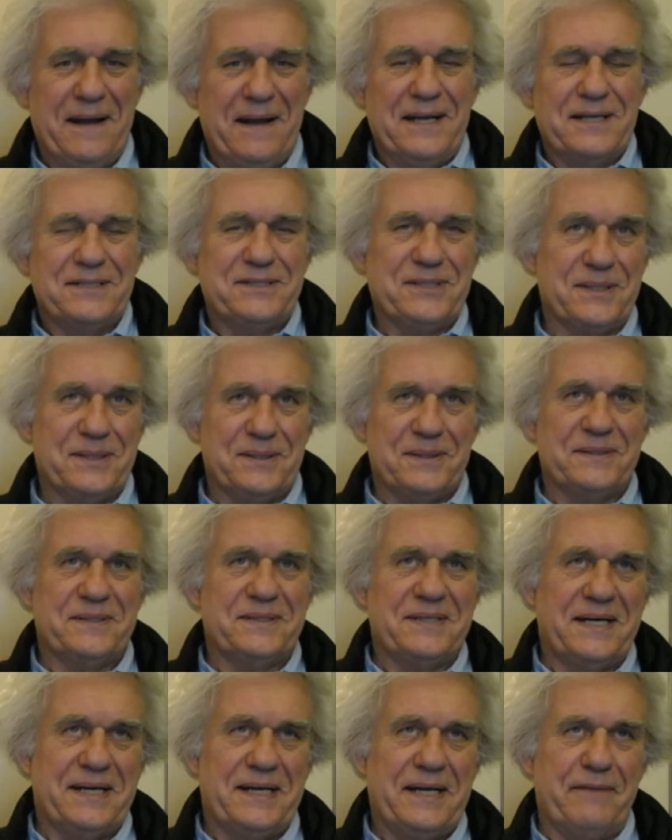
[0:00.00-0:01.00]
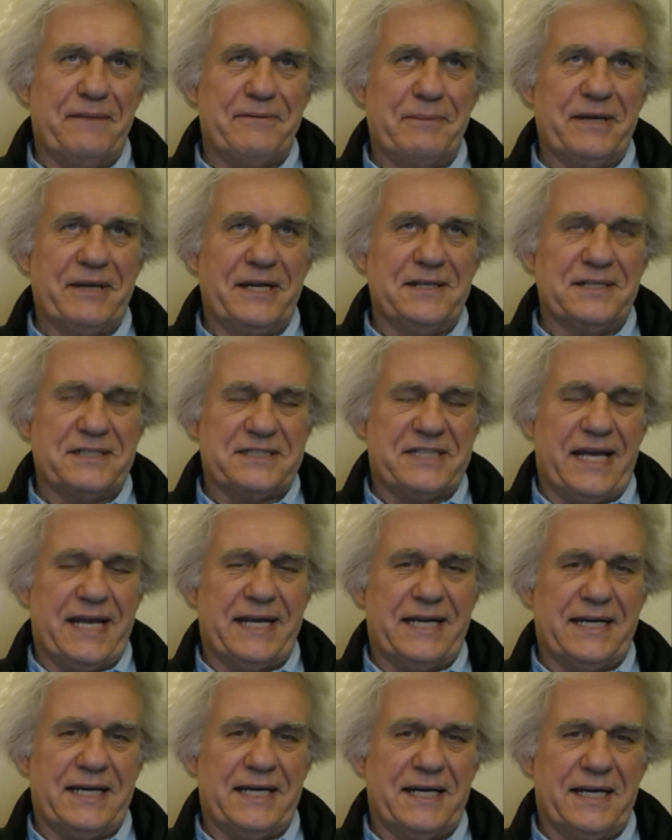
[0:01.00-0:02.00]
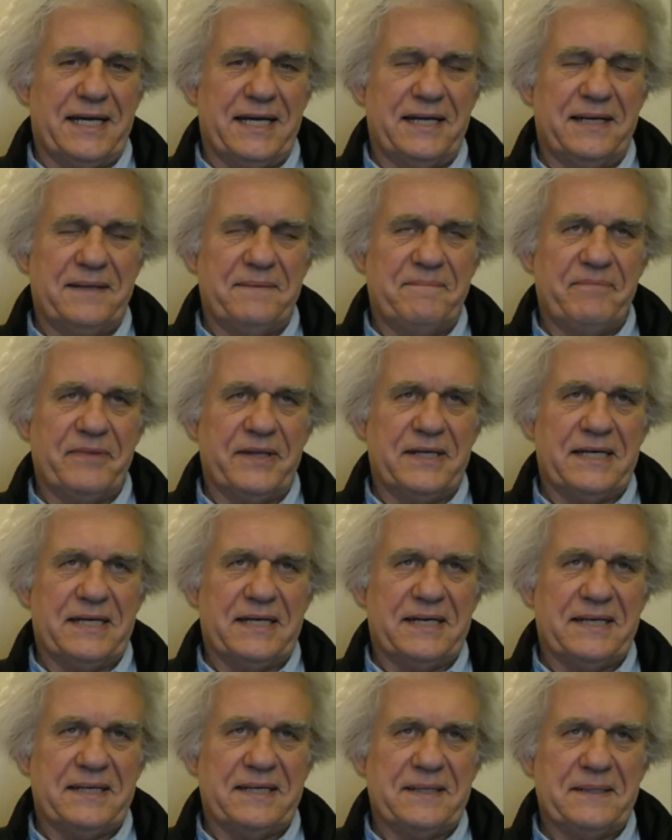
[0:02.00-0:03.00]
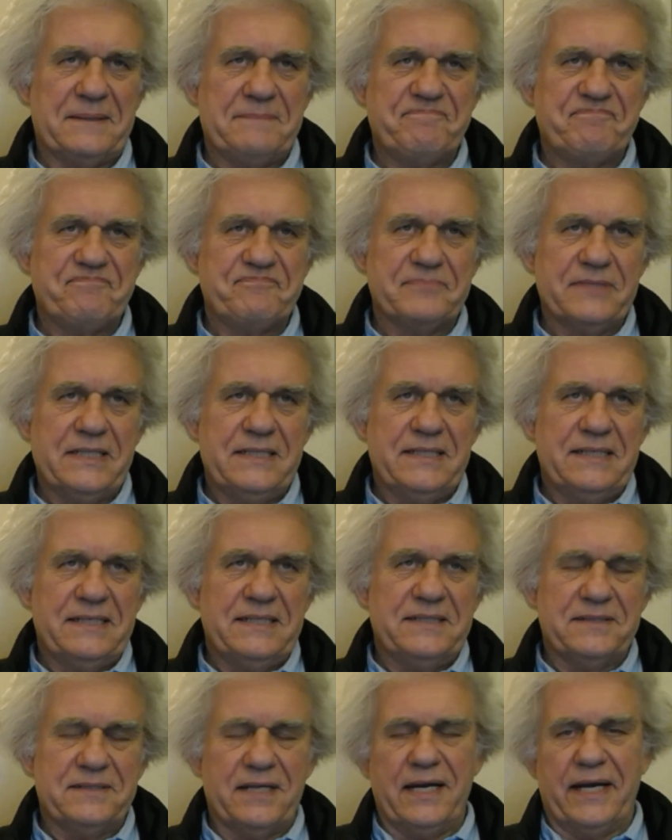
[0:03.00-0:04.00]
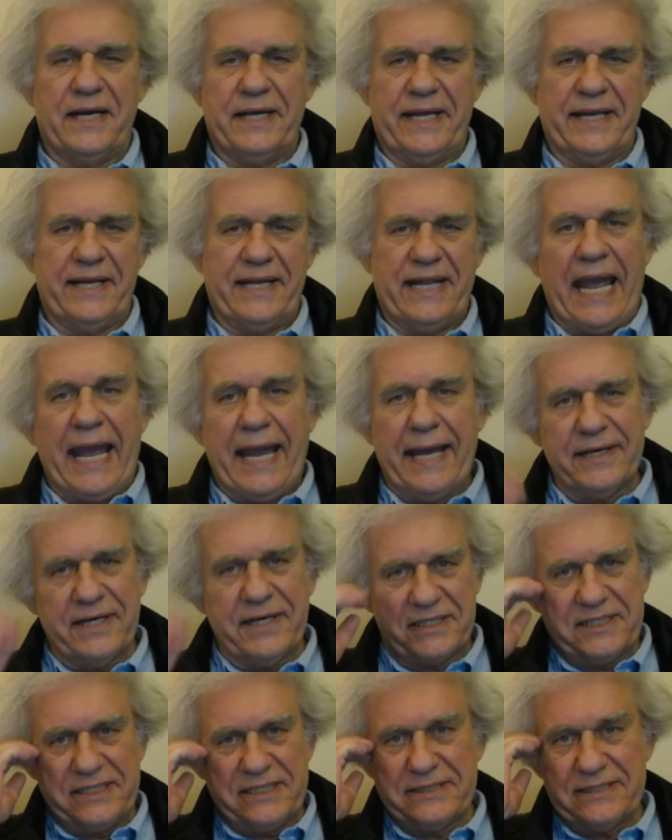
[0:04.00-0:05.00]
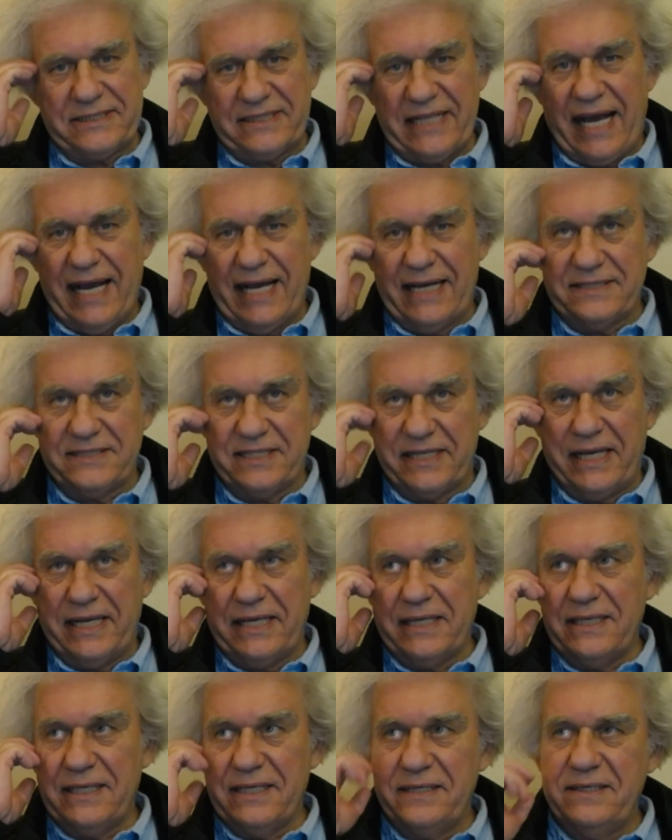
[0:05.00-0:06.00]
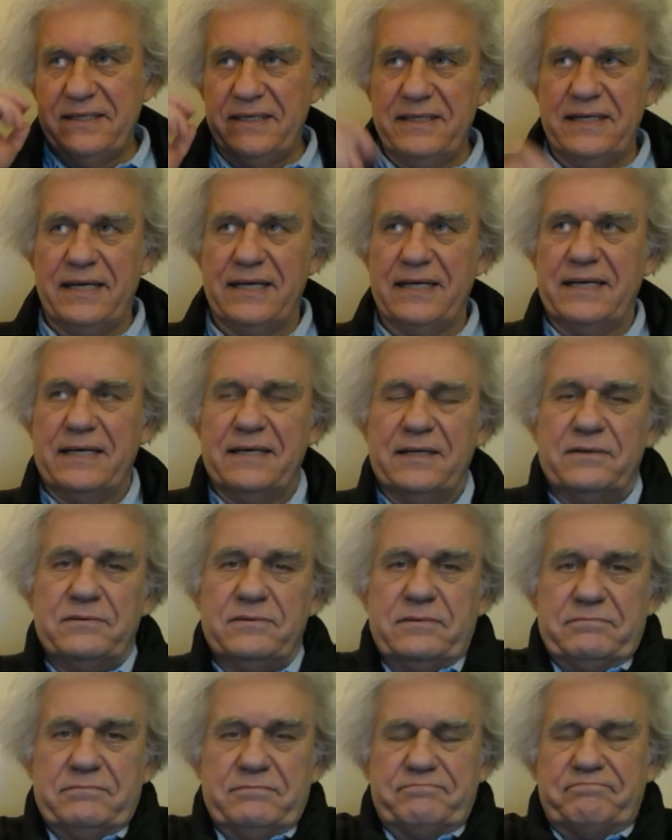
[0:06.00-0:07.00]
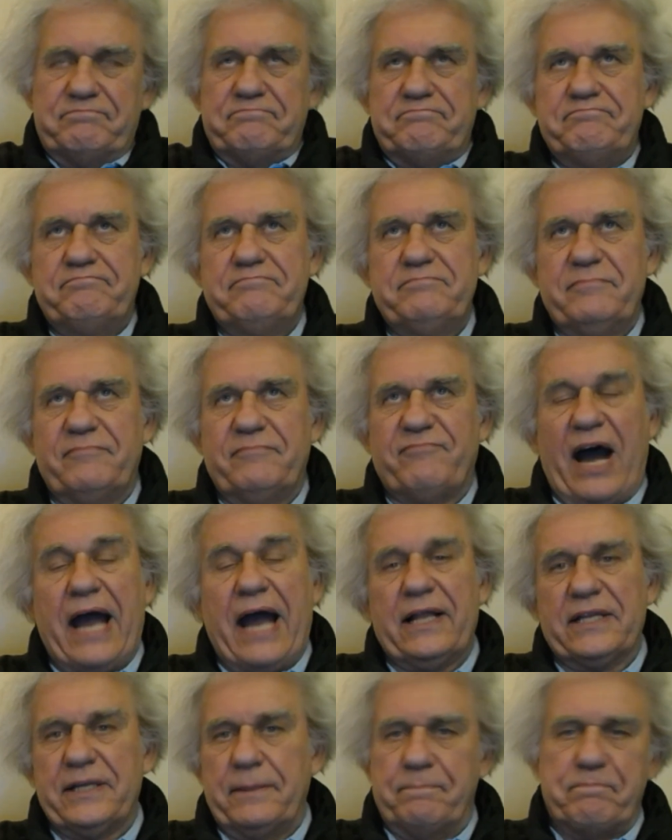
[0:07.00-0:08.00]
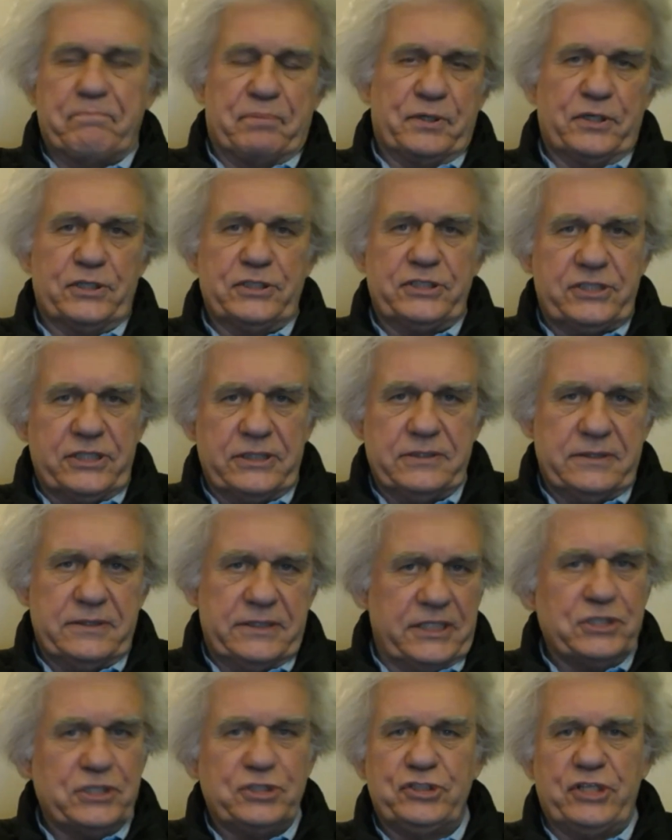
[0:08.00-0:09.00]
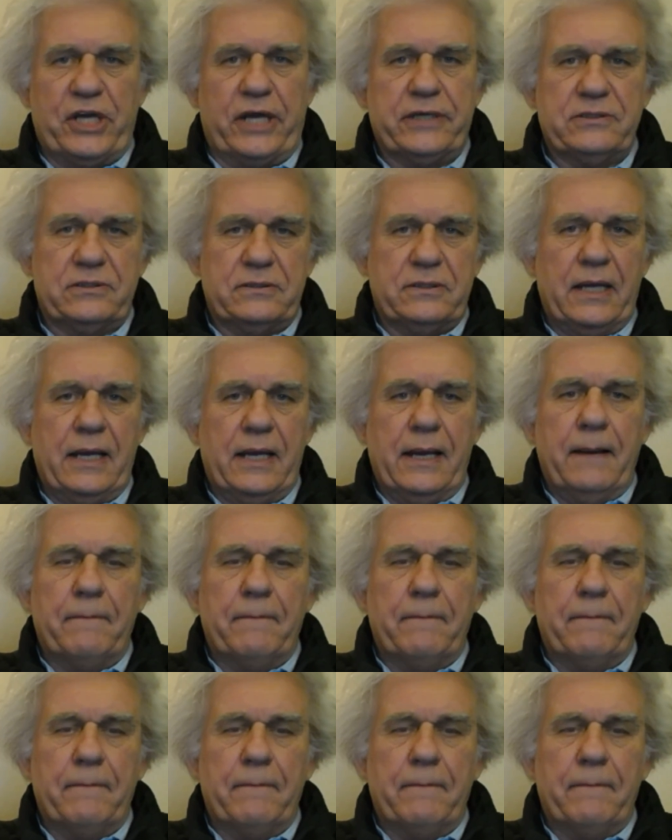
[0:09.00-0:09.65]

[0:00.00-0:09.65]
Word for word: so uh, everybody looks at a, uh, uh, an anarchist as a uh, violent person in general.